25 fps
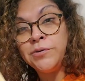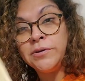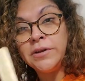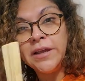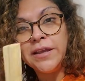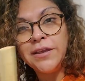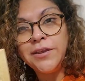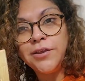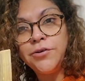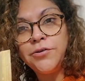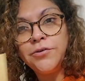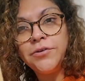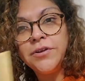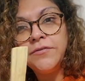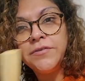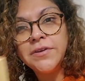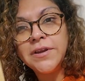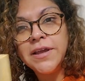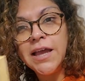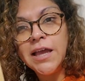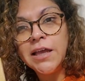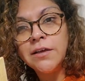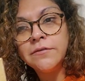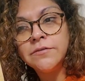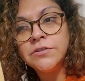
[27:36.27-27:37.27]
like, you don't even
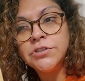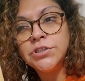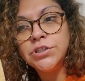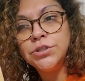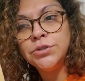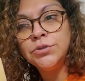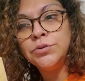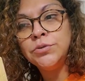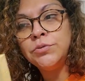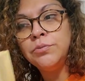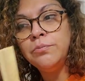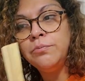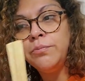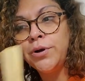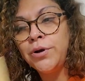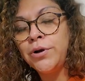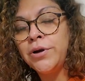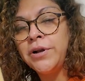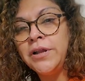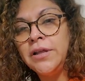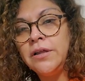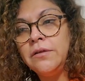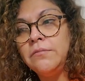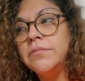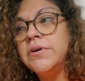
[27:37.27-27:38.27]
have to burn
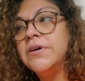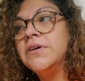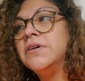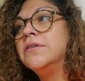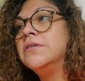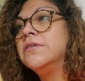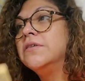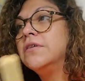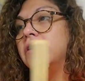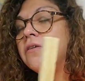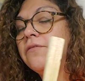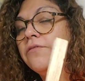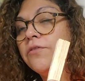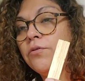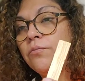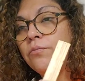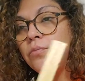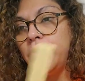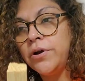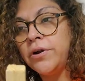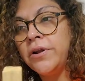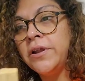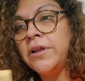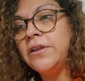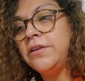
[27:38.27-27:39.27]
it, but if you
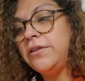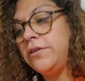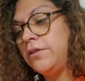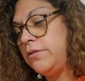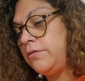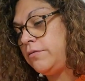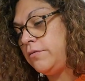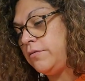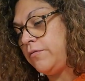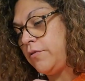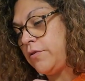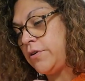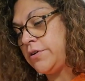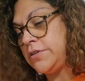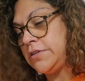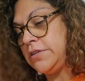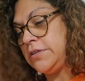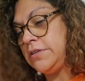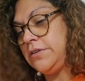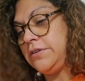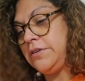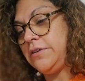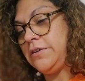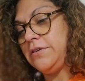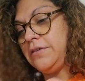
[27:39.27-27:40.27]
burn it, of course, you
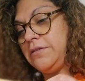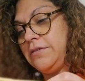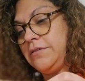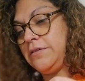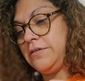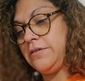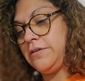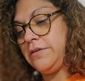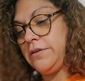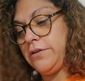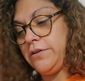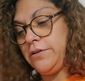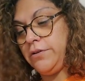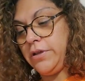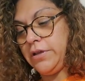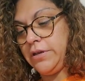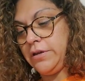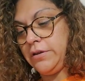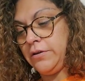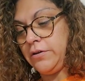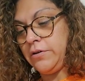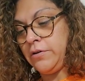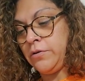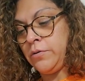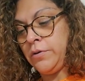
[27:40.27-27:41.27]
can
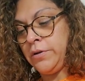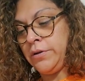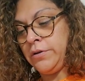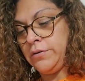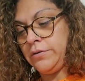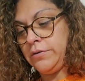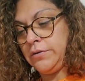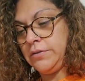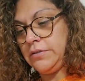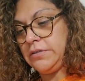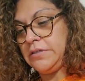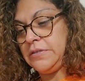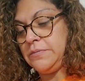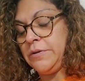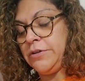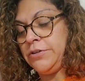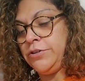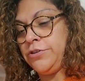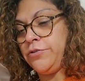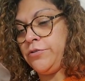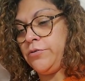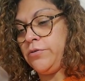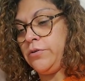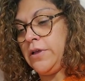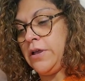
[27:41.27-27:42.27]
go and smell the
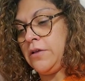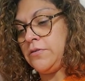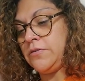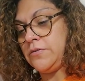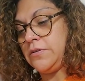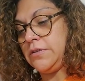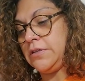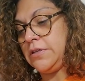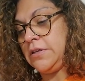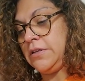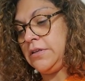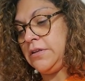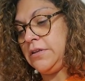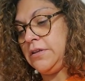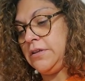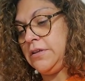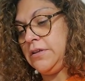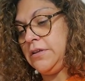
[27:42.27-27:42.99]
whole house with it.